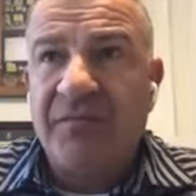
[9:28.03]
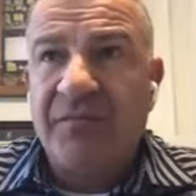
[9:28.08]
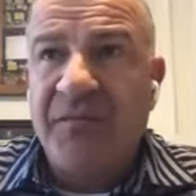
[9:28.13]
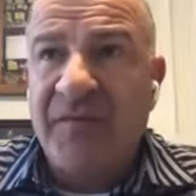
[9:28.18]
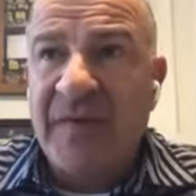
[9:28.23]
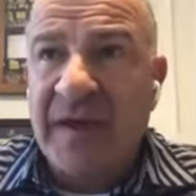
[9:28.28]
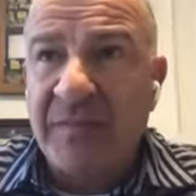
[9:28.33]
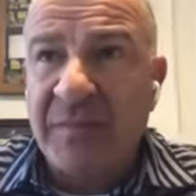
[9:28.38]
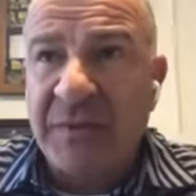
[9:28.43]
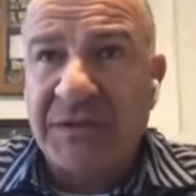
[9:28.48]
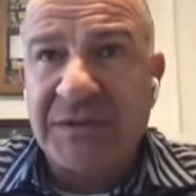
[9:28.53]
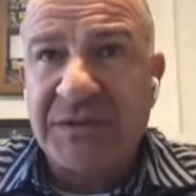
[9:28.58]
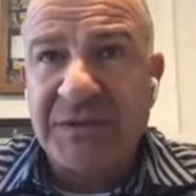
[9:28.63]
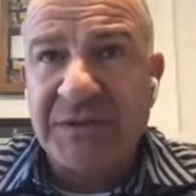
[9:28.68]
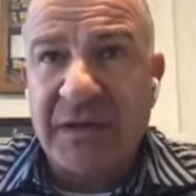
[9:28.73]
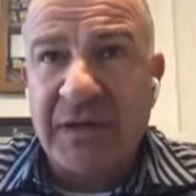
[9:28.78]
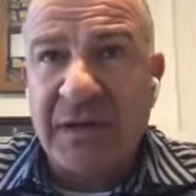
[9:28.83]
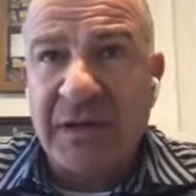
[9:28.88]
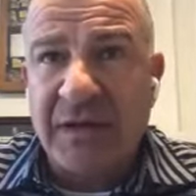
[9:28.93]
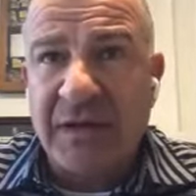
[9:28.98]
famous,
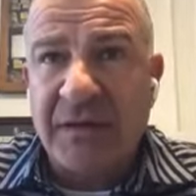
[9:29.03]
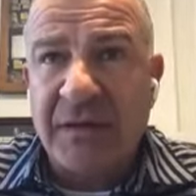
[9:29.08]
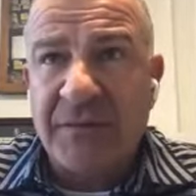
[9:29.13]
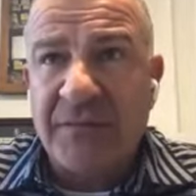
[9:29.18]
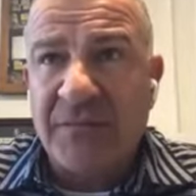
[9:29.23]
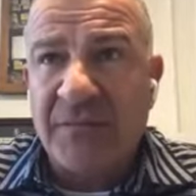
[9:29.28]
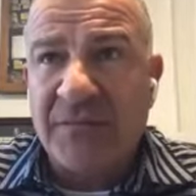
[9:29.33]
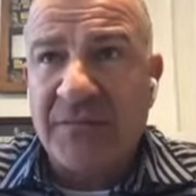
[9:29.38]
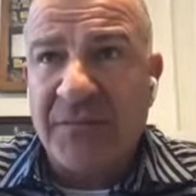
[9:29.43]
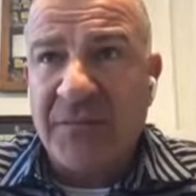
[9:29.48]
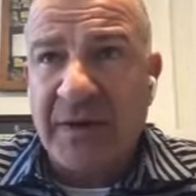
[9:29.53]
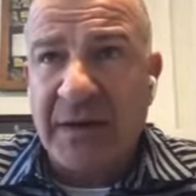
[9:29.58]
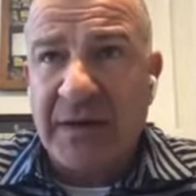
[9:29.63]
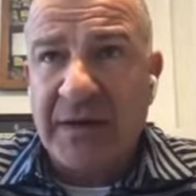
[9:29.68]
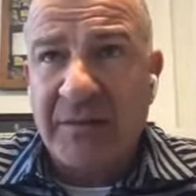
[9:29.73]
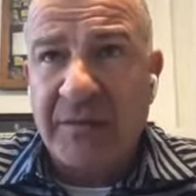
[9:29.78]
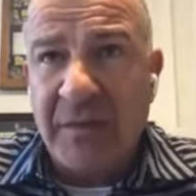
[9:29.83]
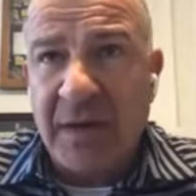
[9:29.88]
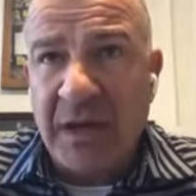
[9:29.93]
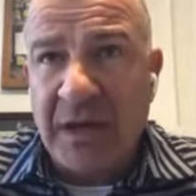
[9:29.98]
uh,
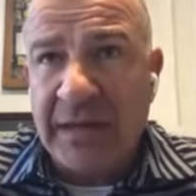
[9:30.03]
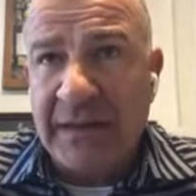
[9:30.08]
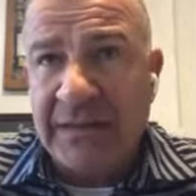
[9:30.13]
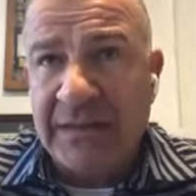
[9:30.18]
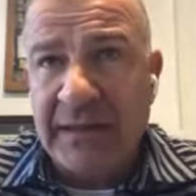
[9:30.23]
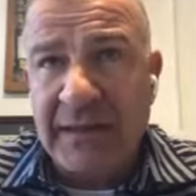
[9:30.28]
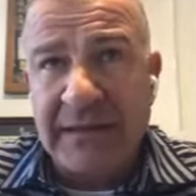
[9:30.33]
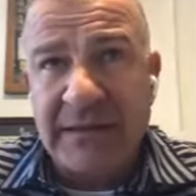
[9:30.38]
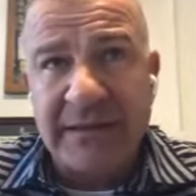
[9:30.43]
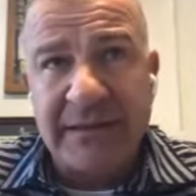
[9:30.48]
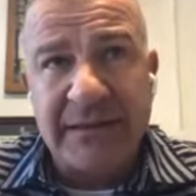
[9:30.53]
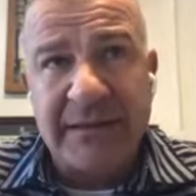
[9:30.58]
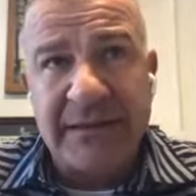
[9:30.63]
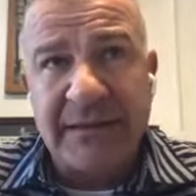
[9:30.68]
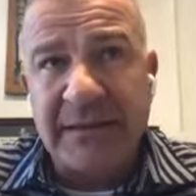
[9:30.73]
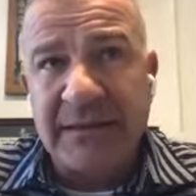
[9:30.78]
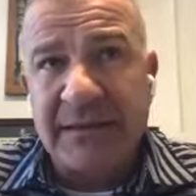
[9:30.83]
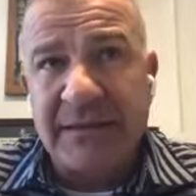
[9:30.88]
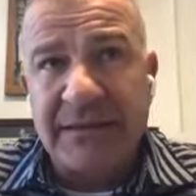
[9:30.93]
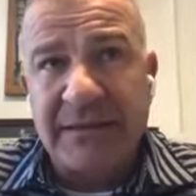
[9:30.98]
friend of mine that
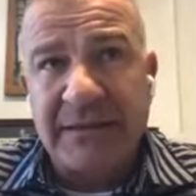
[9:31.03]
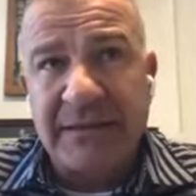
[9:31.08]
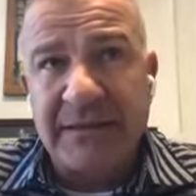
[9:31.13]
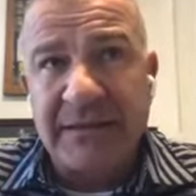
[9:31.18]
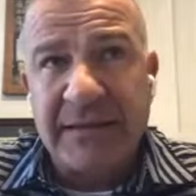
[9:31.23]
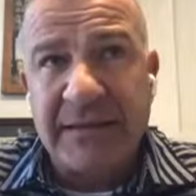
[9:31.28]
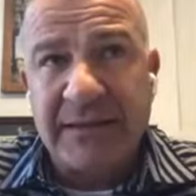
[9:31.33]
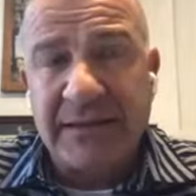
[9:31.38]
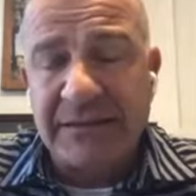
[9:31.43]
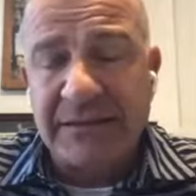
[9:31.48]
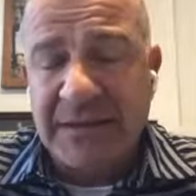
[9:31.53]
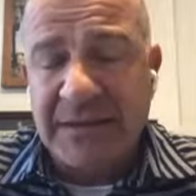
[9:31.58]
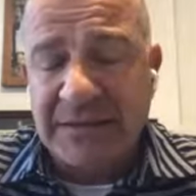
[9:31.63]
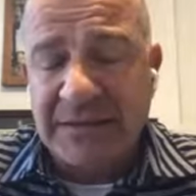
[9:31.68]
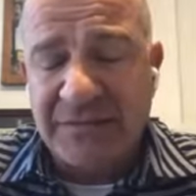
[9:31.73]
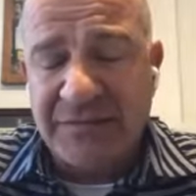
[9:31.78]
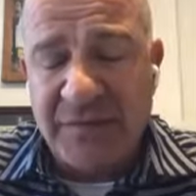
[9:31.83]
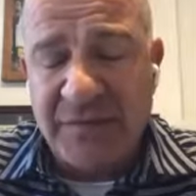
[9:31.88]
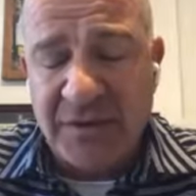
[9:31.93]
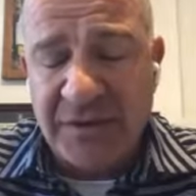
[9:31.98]
it, it
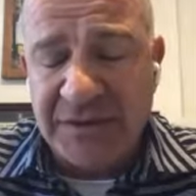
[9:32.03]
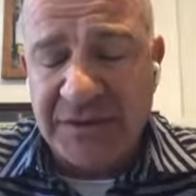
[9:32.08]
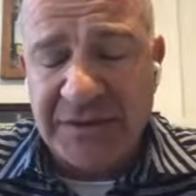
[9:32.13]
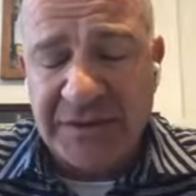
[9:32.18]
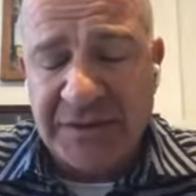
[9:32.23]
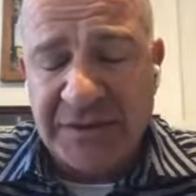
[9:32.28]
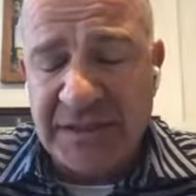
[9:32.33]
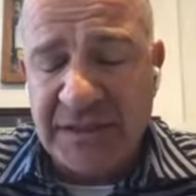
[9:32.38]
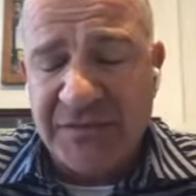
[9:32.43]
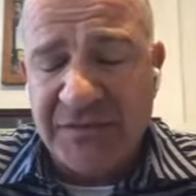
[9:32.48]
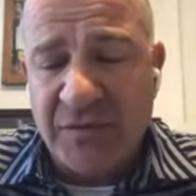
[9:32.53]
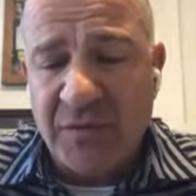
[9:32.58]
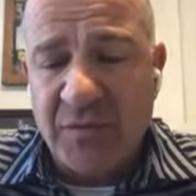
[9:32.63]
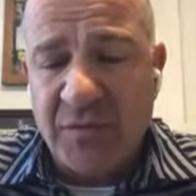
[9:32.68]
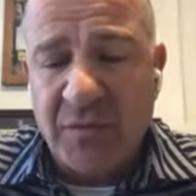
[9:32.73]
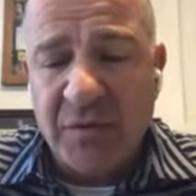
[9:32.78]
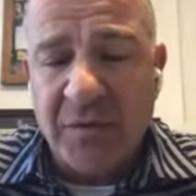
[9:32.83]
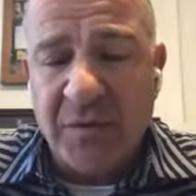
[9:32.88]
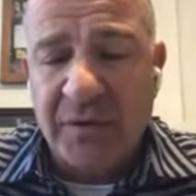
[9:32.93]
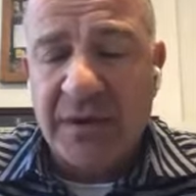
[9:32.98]
does very successful
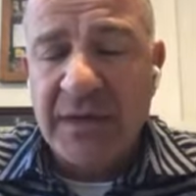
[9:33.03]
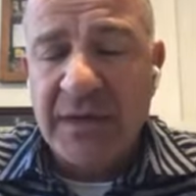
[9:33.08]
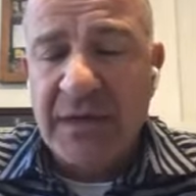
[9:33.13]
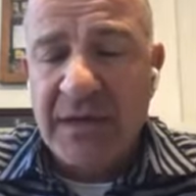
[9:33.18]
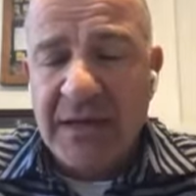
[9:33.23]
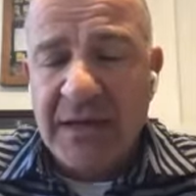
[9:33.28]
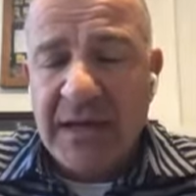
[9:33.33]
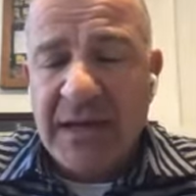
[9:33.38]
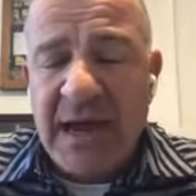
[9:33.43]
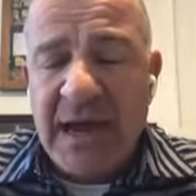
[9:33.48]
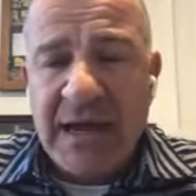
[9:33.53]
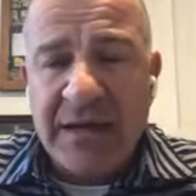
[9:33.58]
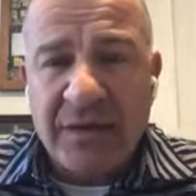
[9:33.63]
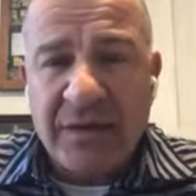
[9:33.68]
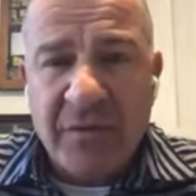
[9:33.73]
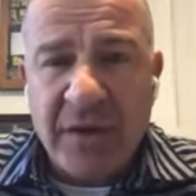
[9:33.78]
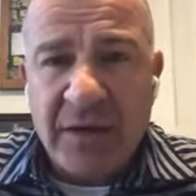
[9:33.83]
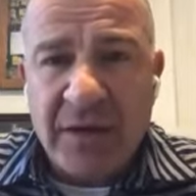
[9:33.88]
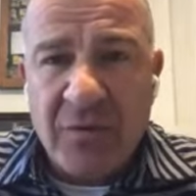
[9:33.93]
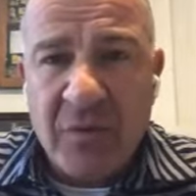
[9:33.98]
work had a
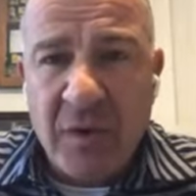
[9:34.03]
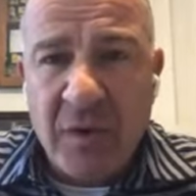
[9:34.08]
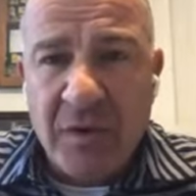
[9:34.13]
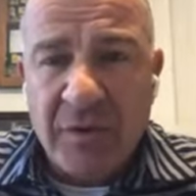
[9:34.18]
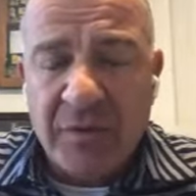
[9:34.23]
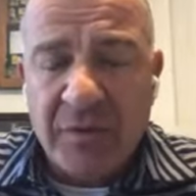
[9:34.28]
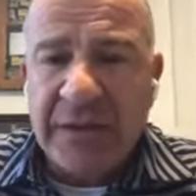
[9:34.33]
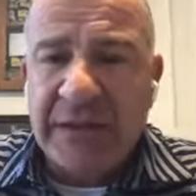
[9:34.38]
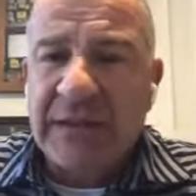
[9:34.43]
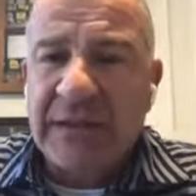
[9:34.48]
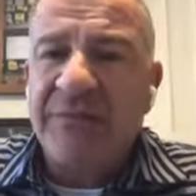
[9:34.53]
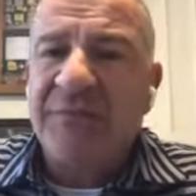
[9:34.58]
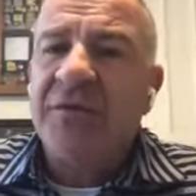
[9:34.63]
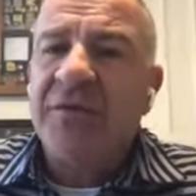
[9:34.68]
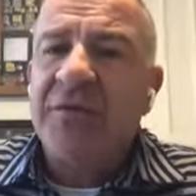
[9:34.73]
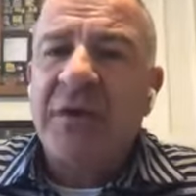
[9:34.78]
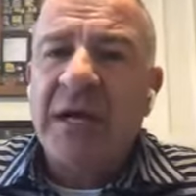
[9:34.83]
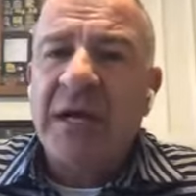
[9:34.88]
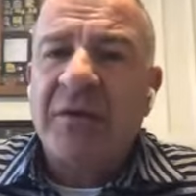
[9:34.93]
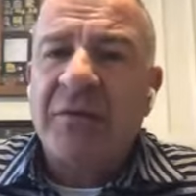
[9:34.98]
great quote: if
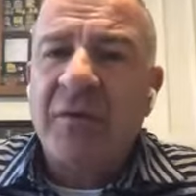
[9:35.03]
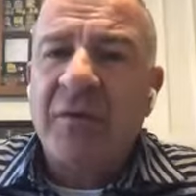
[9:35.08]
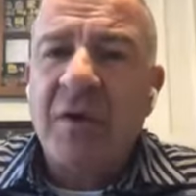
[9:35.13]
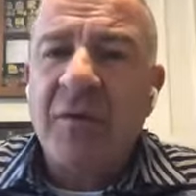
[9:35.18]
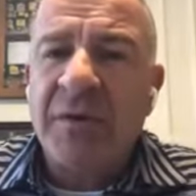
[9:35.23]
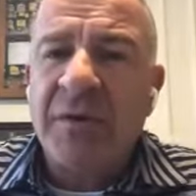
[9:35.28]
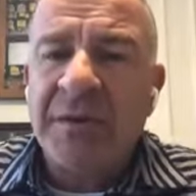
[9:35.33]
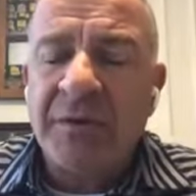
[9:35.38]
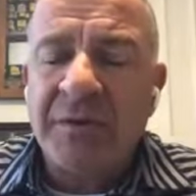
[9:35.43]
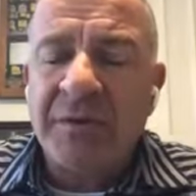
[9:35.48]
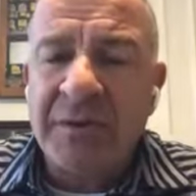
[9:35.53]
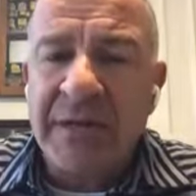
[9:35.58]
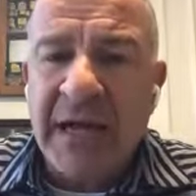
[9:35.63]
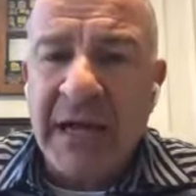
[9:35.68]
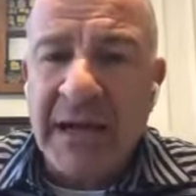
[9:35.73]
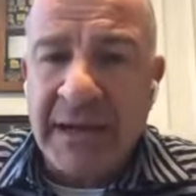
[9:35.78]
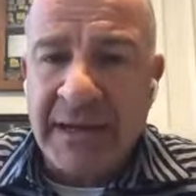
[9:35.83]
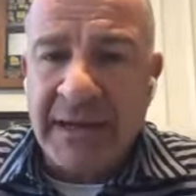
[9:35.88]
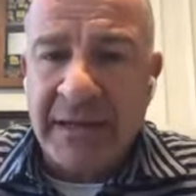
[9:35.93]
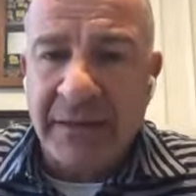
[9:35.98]
you're not growing, you're
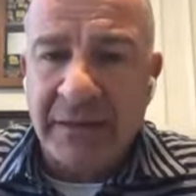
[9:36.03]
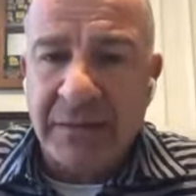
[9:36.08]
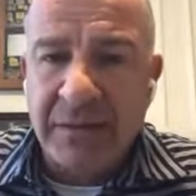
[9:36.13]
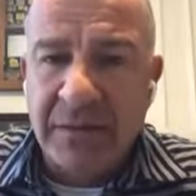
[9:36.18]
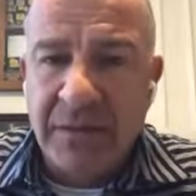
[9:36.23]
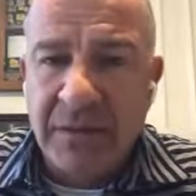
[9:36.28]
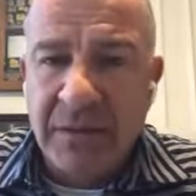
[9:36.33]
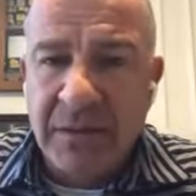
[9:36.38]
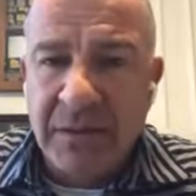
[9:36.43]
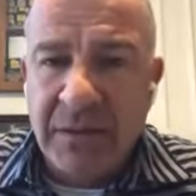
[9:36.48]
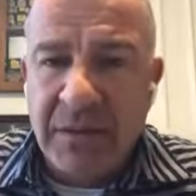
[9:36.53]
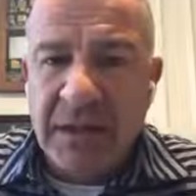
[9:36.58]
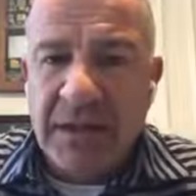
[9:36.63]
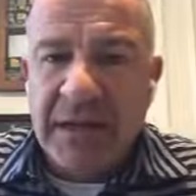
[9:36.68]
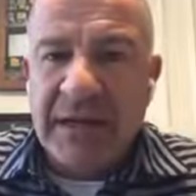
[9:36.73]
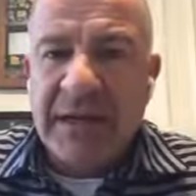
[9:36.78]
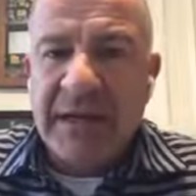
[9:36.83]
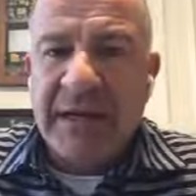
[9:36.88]
dying. Hmm.